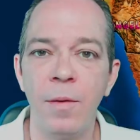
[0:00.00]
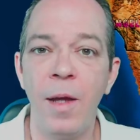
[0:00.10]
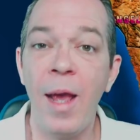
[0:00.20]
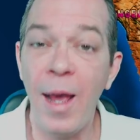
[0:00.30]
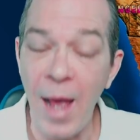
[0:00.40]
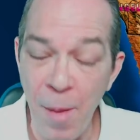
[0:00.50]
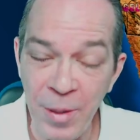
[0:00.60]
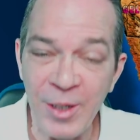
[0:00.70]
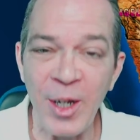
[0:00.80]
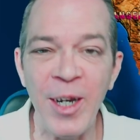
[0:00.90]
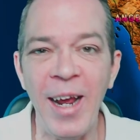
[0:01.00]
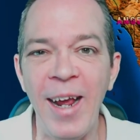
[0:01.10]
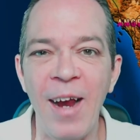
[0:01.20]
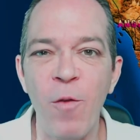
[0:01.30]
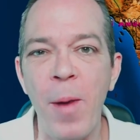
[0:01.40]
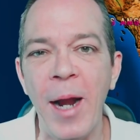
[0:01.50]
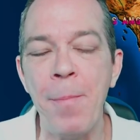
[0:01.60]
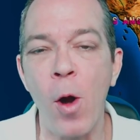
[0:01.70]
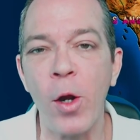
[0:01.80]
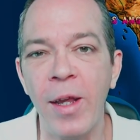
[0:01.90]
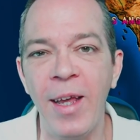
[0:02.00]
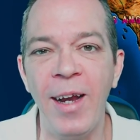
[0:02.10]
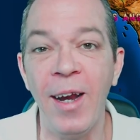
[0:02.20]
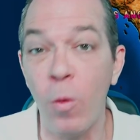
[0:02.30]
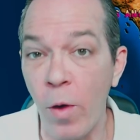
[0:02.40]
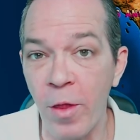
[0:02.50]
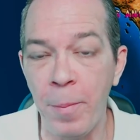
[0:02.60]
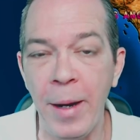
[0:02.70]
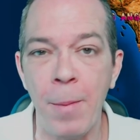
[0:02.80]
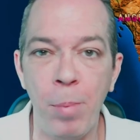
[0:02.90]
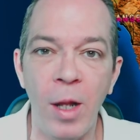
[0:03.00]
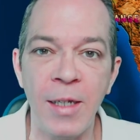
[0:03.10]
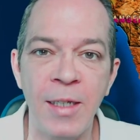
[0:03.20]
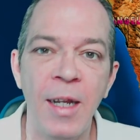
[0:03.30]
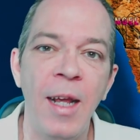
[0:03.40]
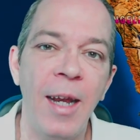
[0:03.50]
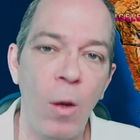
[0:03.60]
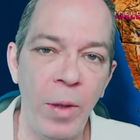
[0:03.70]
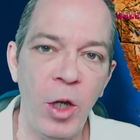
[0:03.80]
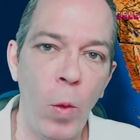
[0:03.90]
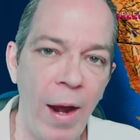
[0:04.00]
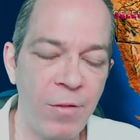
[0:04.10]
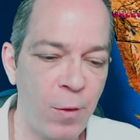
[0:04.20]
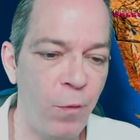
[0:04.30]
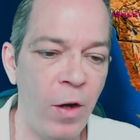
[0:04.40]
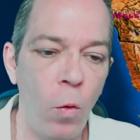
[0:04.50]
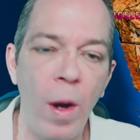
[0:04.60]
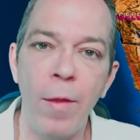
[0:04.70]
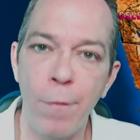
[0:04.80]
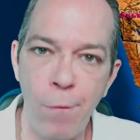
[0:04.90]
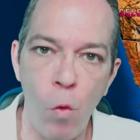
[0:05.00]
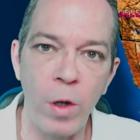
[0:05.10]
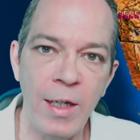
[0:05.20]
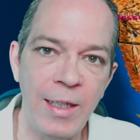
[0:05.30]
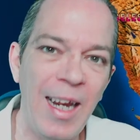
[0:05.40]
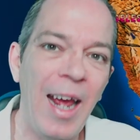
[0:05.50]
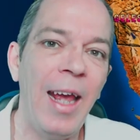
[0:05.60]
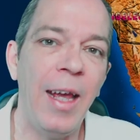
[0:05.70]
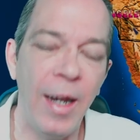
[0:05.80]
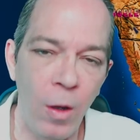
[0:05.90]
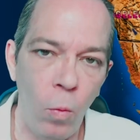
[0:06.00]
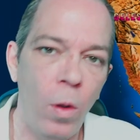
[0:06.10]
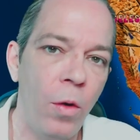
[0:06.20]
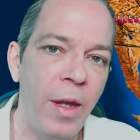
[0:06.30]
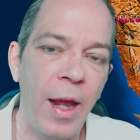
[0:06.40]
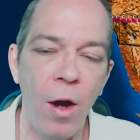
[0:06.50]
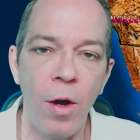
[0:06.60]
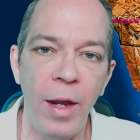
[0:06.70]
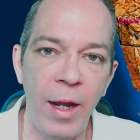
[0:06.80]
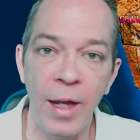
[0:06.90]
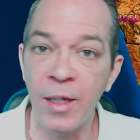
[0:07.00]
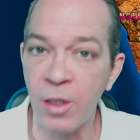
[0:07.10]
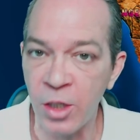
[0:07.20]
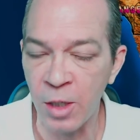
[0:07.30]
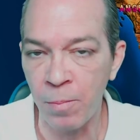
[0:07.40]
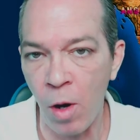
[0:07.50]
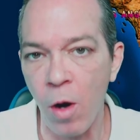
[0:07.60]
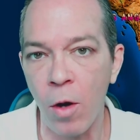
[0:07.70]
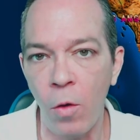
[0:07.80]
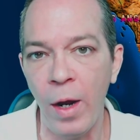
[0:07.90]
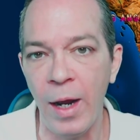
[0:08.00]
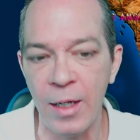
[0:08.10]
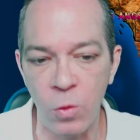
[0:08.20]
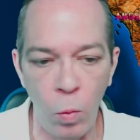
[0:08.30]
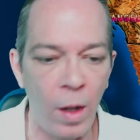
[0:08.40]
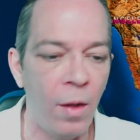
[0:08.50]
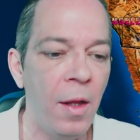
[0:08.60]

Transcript: Hey, happy Sunday, everybody. Mark again here, Weatherman Plus. Now, we do have severe weather for today, and it will carry into tomorrow as well.